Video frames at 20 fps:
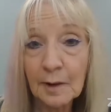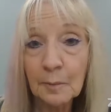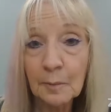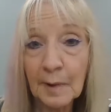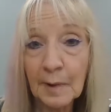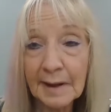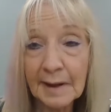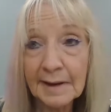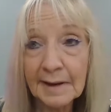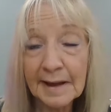
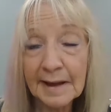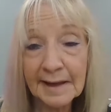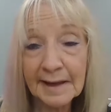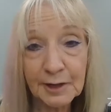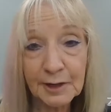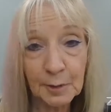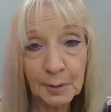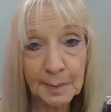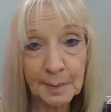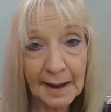When they
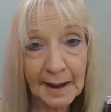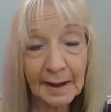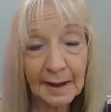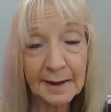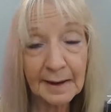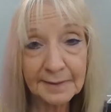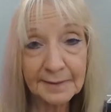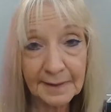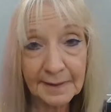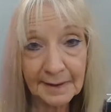get their
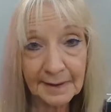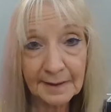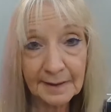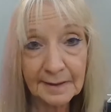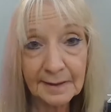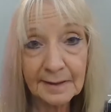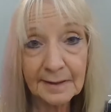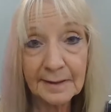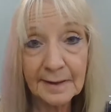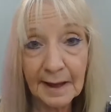ballot, then